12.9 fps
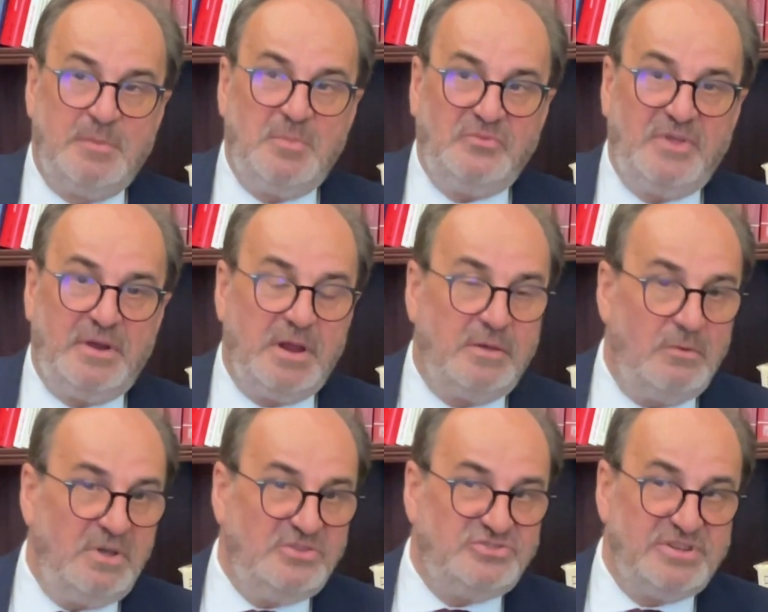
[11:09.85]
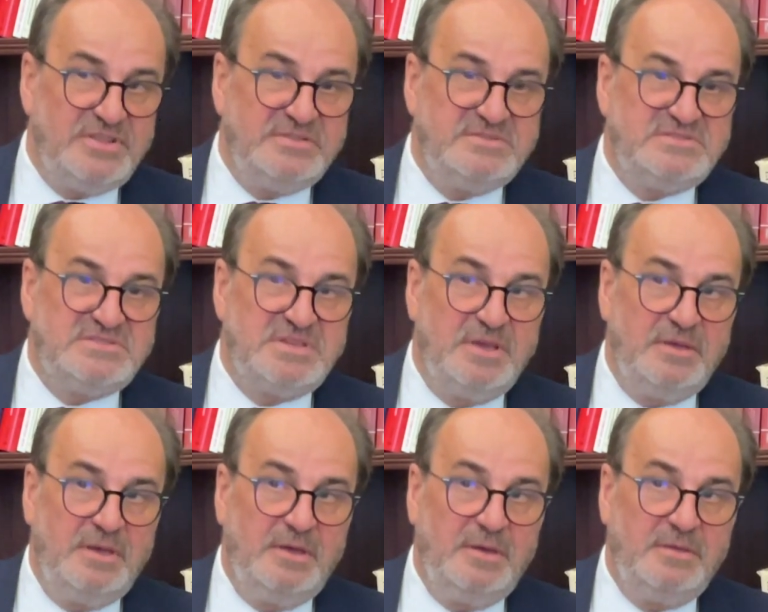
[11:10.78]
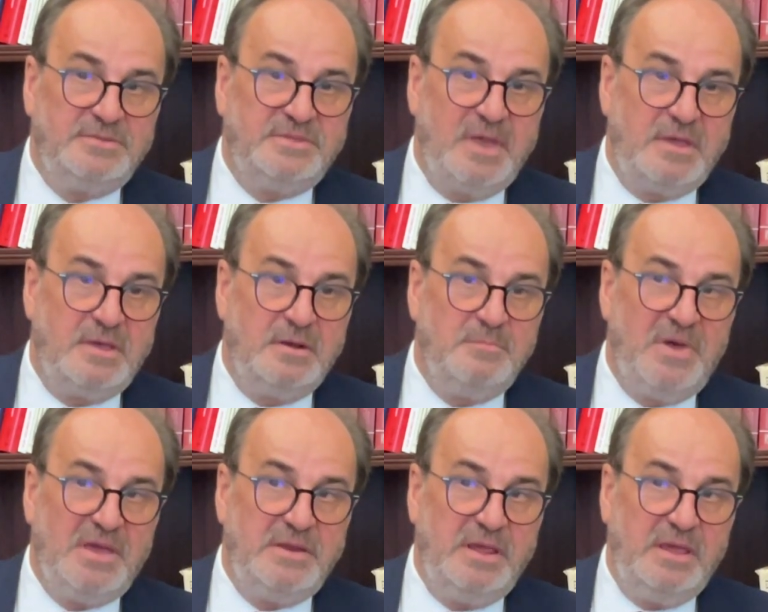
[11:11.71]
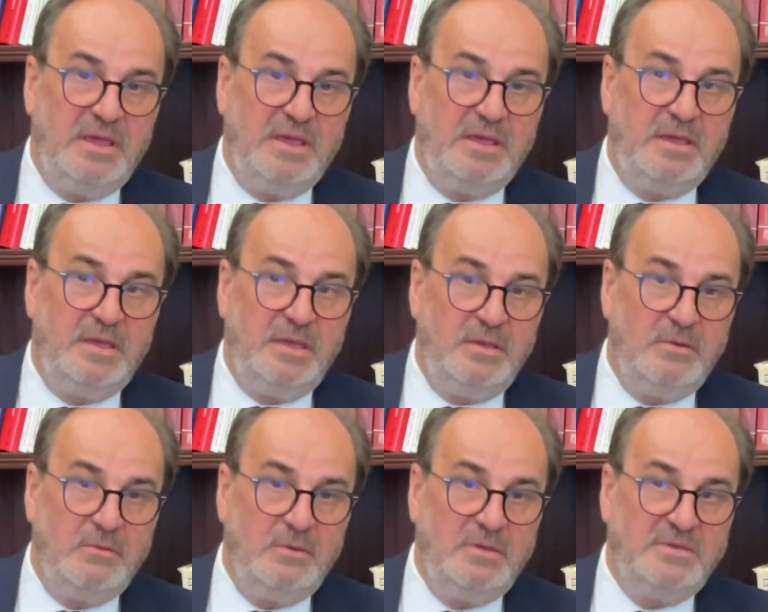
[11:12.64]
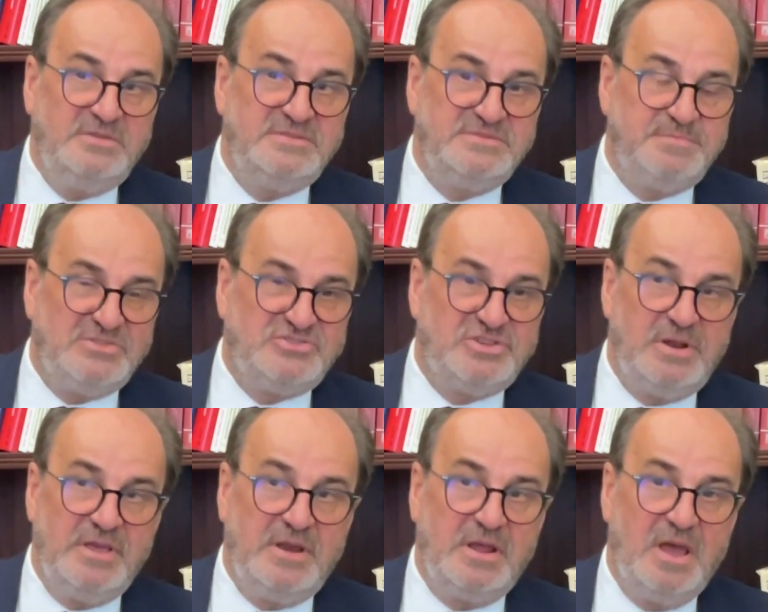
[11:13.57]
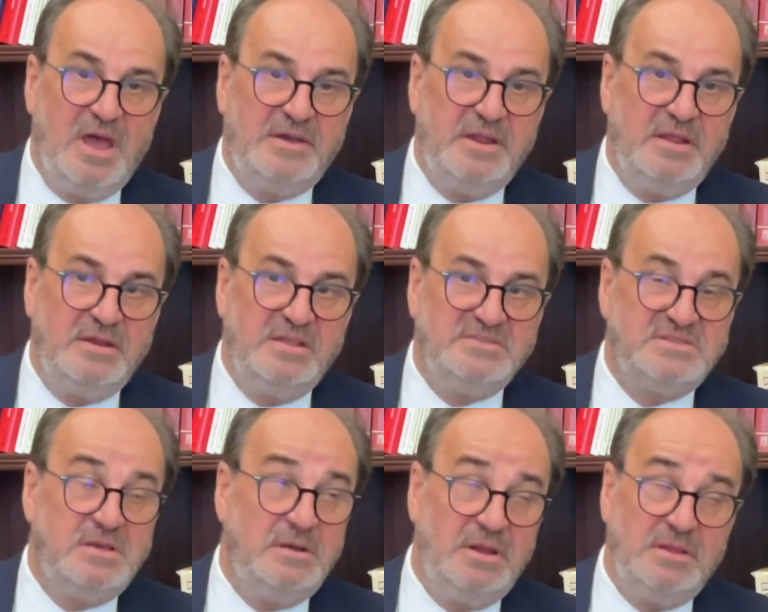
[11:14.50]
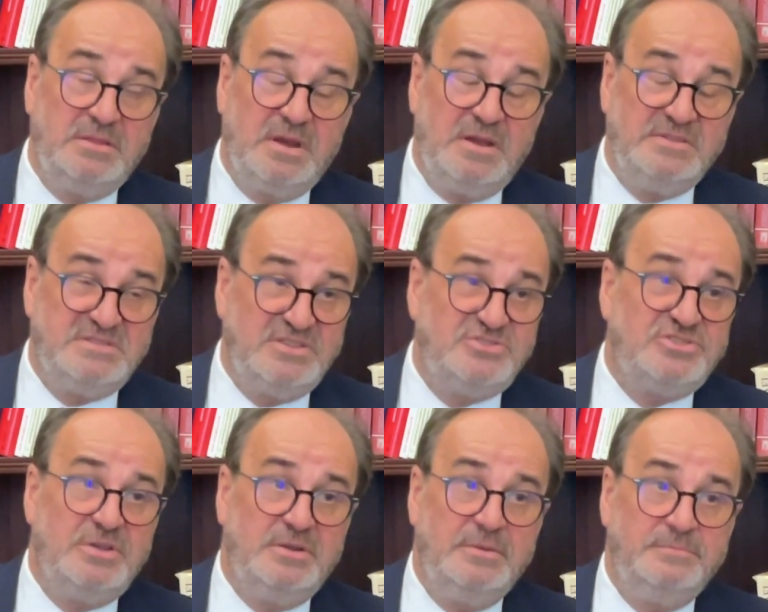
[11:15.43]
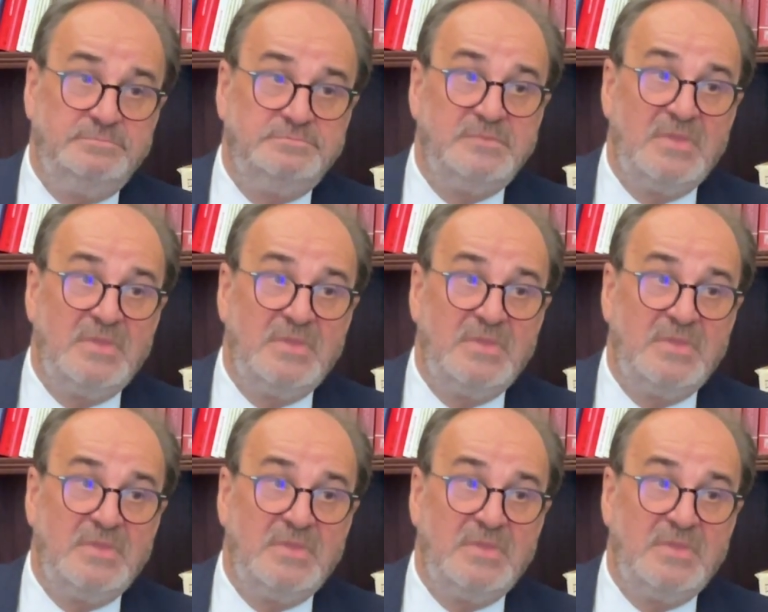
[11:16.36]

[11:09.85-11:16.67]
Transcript: of the regulations taken by the EU, especially regarding this green transition,